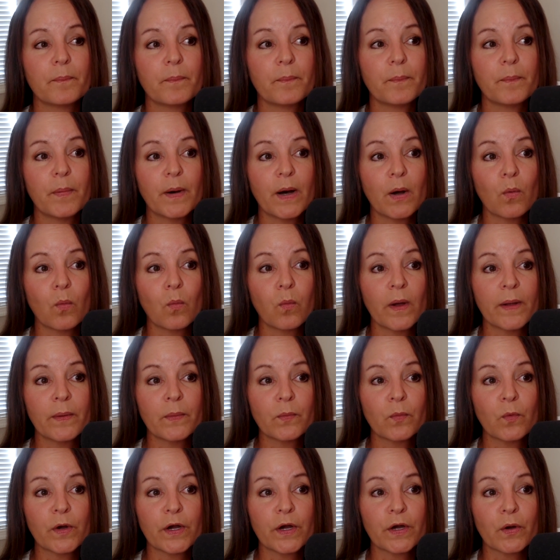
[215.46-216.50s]
But
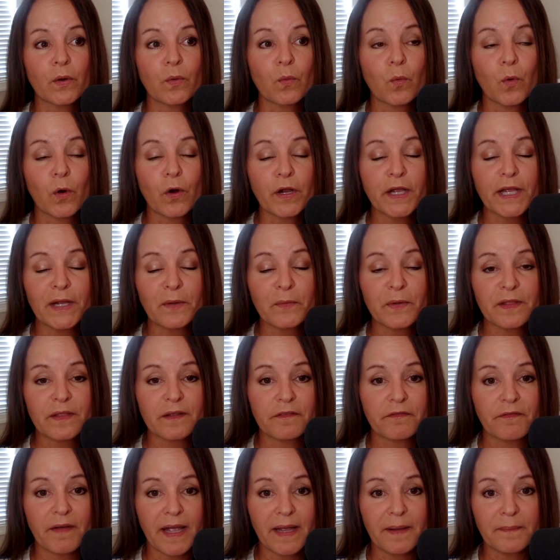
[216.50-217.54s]
when we're working with a
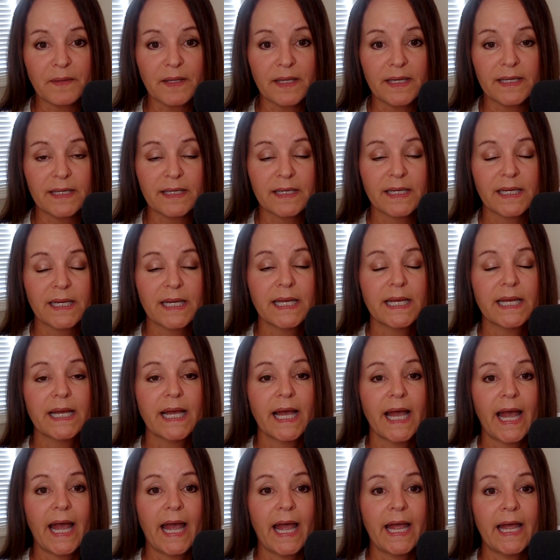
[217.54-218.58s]
family
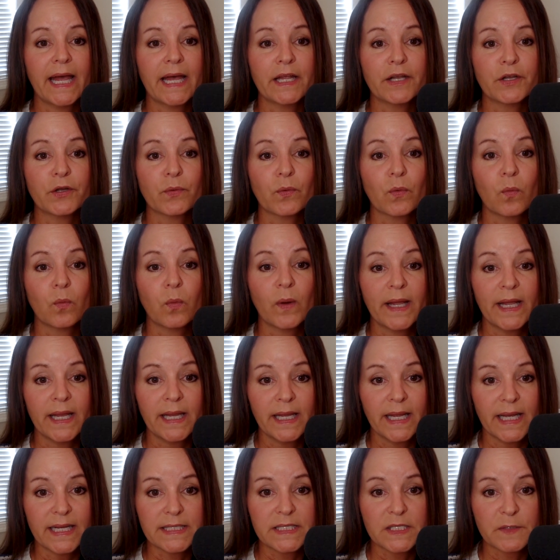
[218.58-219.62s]
and we
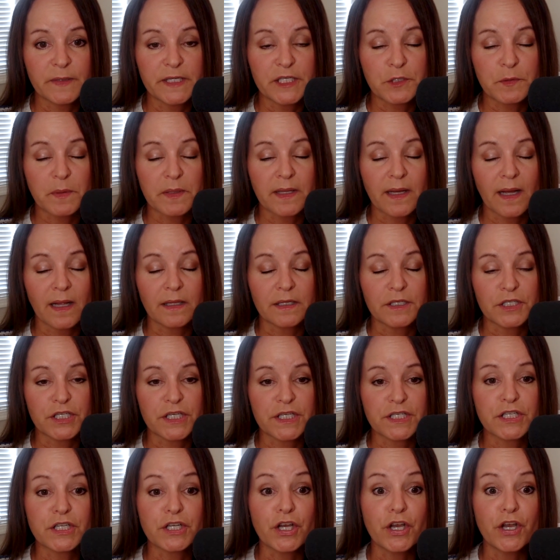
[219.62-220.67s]
as speech
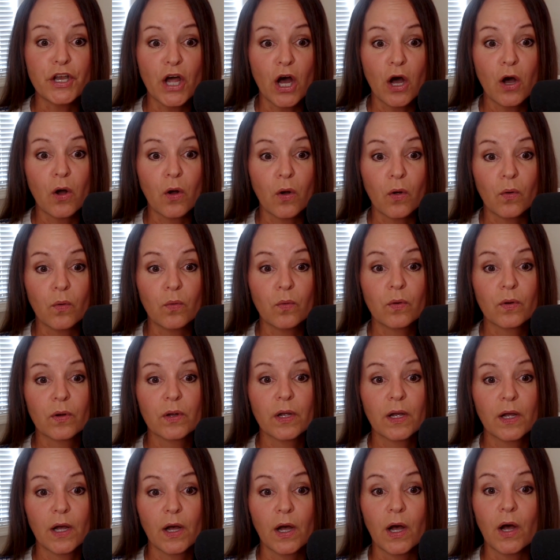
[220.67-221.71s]
pathologists know,
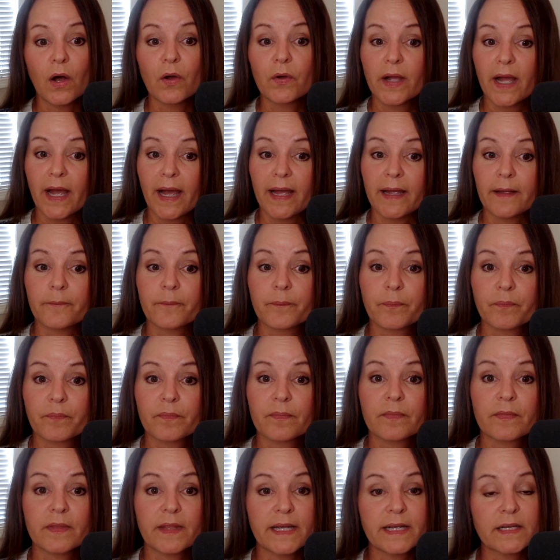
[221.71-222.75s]
okay,
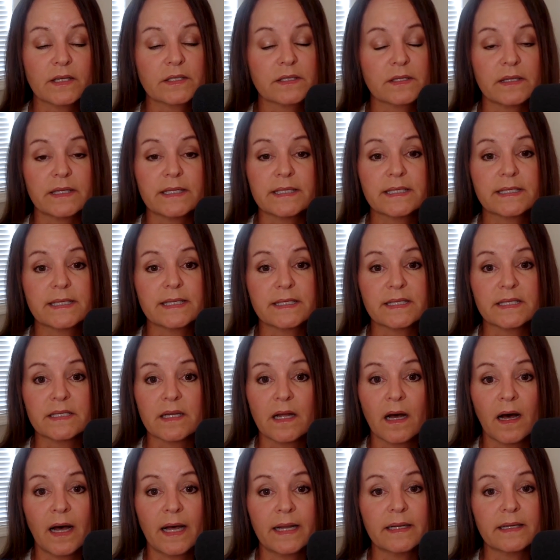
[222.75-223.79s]
this is
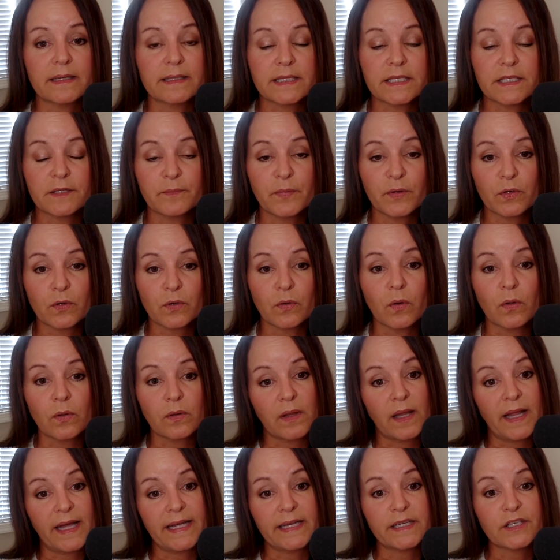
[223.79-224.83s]
not a typical
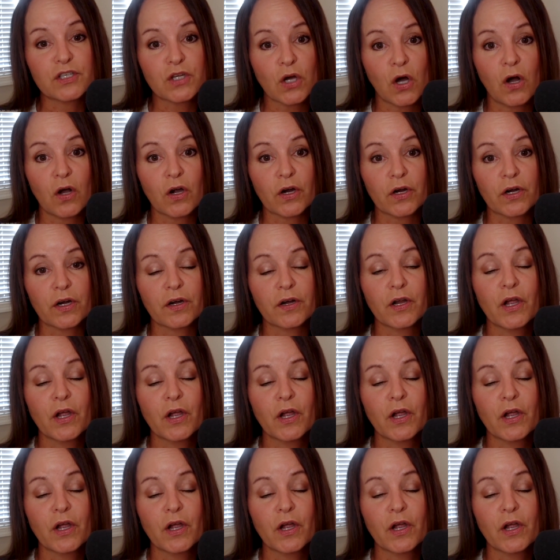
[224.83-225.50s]
late talker.